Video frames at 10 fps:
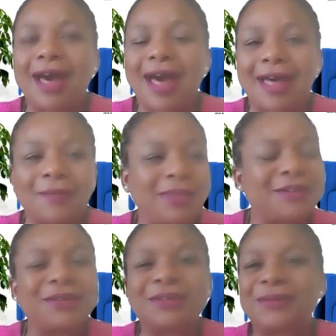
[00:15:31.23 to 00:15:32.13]
I'm
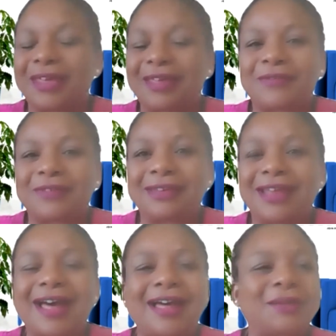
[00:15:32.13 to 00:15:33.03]
here in New Haven.
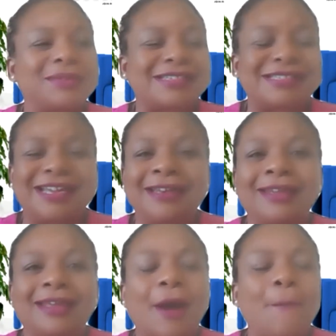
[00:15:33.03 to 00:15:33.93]
I was
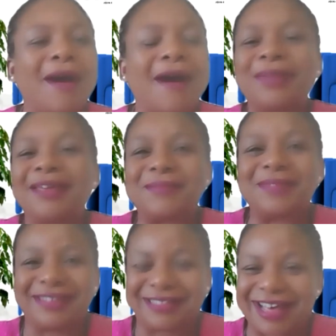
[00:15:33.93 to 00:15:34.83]
attending a mommy and
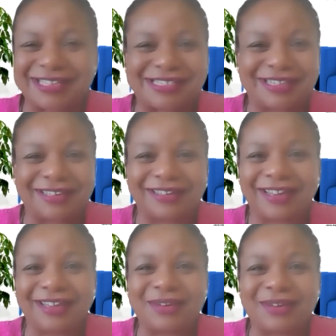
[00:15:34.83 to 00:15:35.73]
me class in
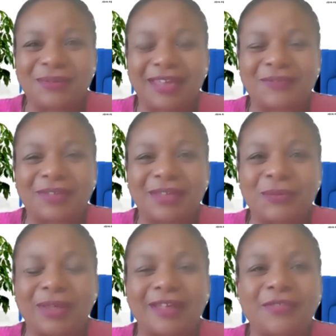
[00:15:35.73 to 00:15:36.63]
New
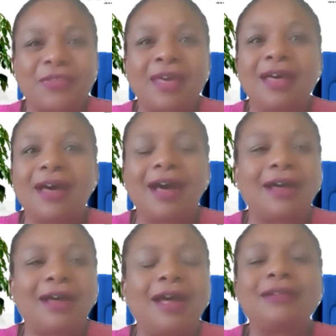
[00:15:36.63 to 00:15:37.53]
Haven with
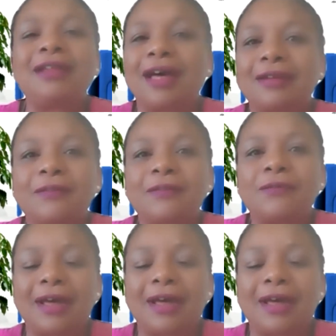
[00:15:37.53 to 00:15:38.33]
a lot of